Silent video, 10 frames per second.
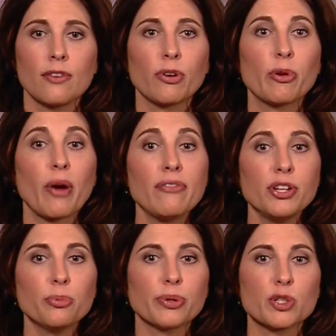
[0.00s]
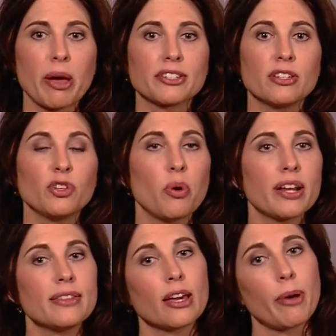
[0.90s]
From a revenue perspective, you want
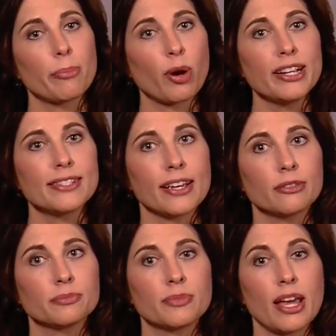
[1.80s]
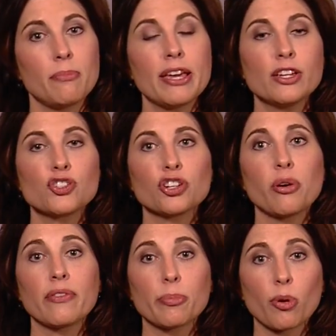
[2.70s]
to think about pricing and making sure
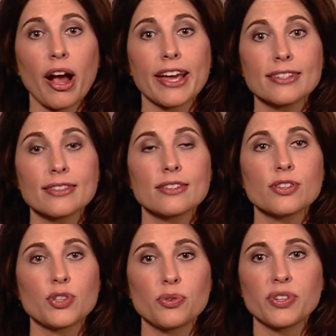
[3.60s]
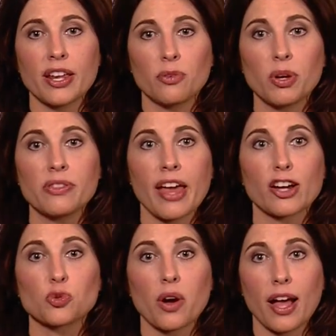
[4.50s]
you have a price that is associated with the
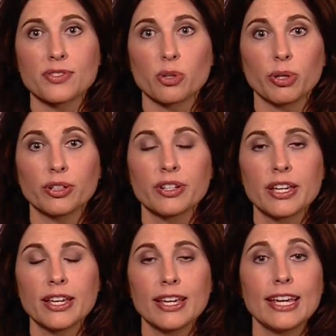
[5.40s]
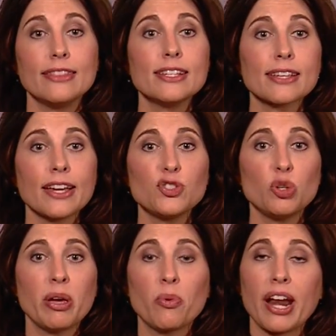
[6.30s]
actual customer. In this case,
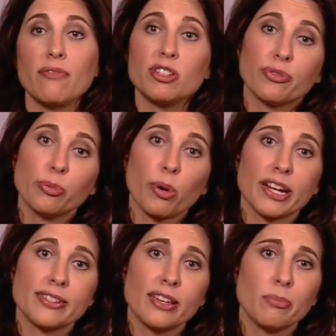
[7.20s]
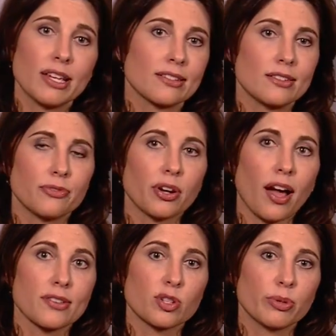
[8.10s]
you may want to have different pricing based on different
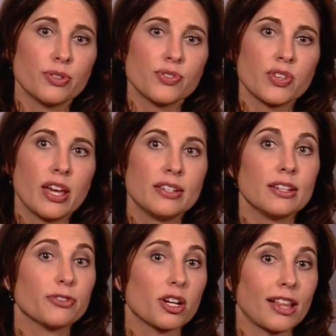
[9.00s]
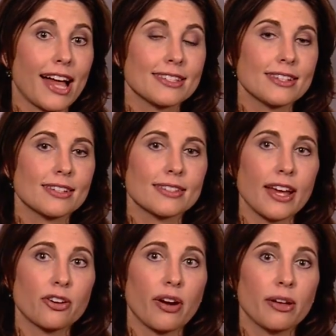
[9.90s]
customers, different classes,
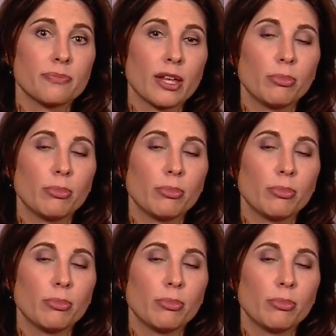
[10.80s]
etc.